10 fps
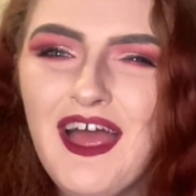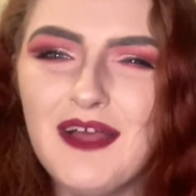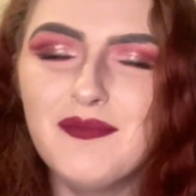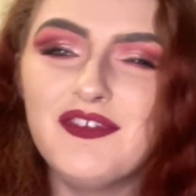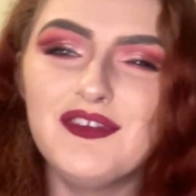
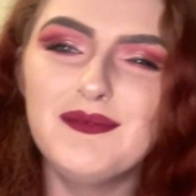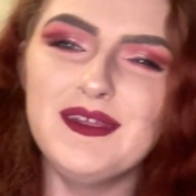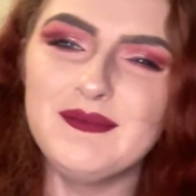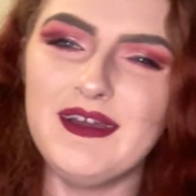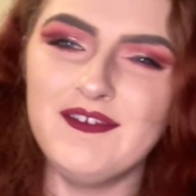So do be
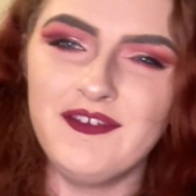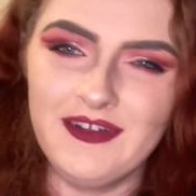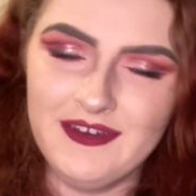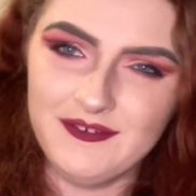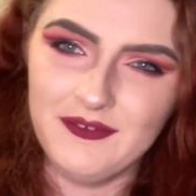aware if you've got
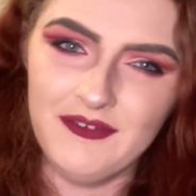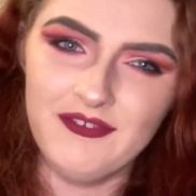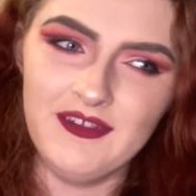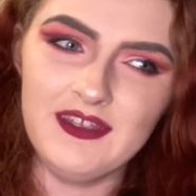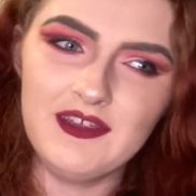little ones
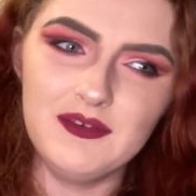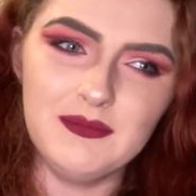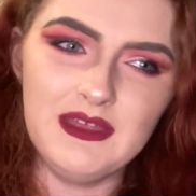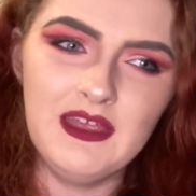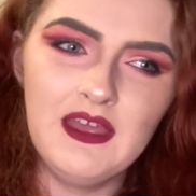that it could
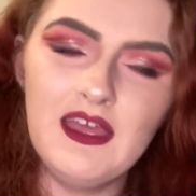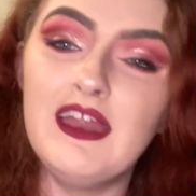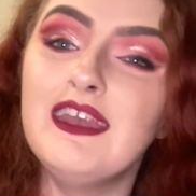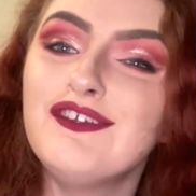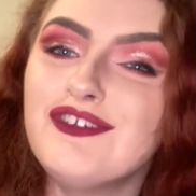be
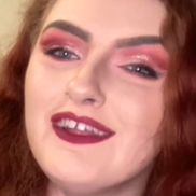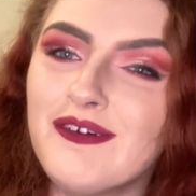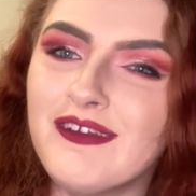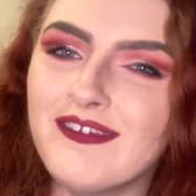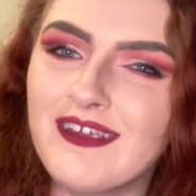initially
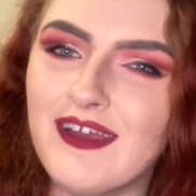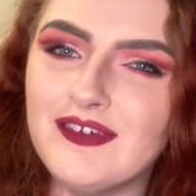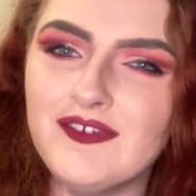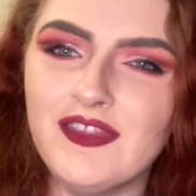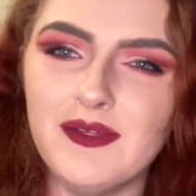quite scary
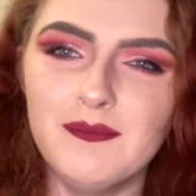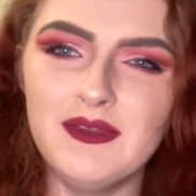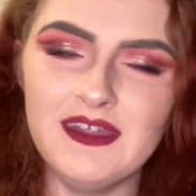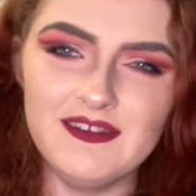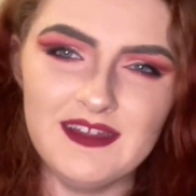for them, but
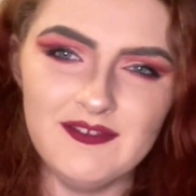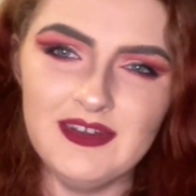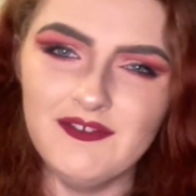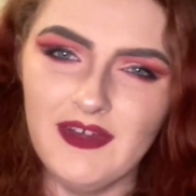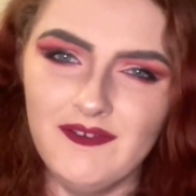it is
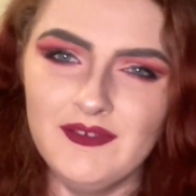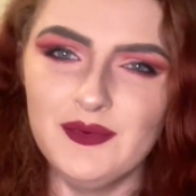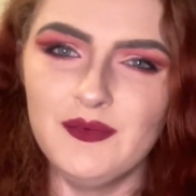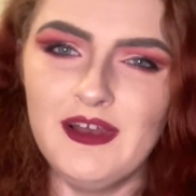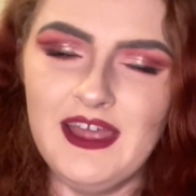definitely fun for
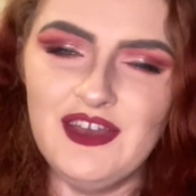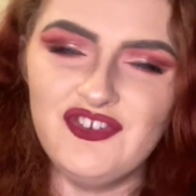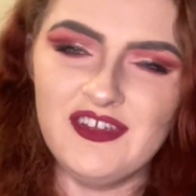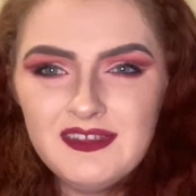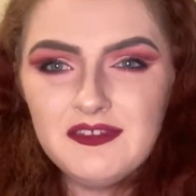all
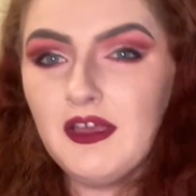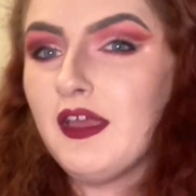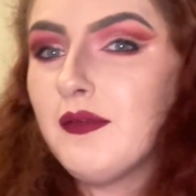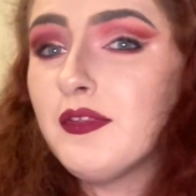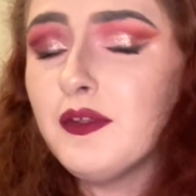ages. So I
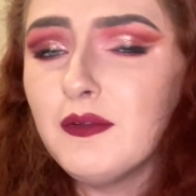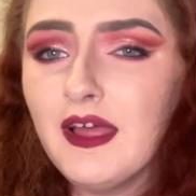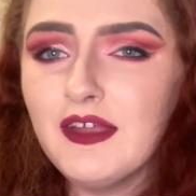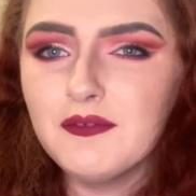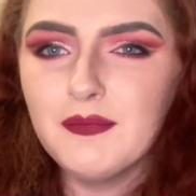hope that you
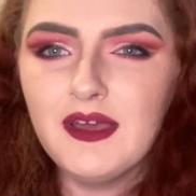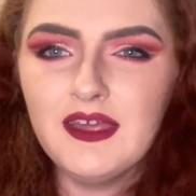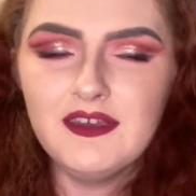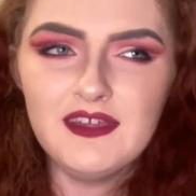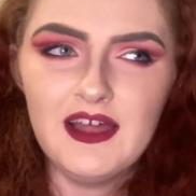liked
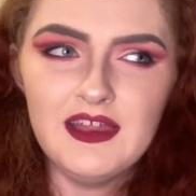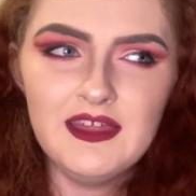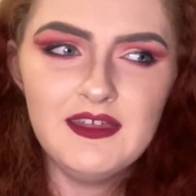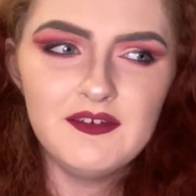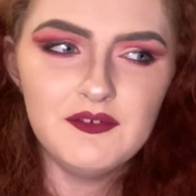my
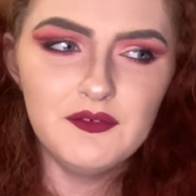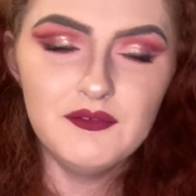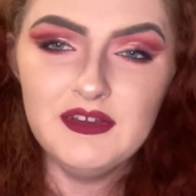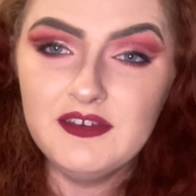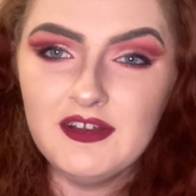telling or
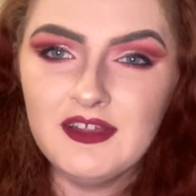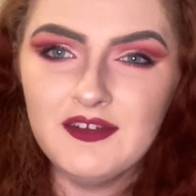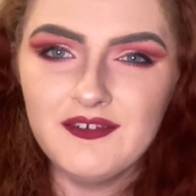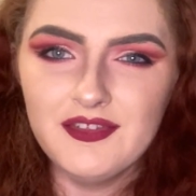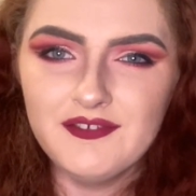retelling
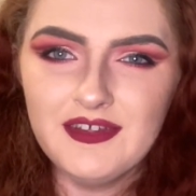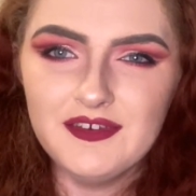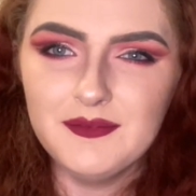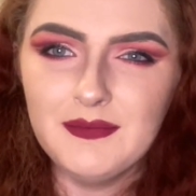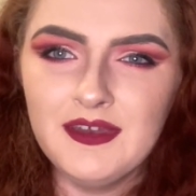of the
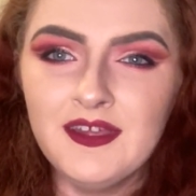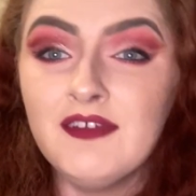Phantom Manor.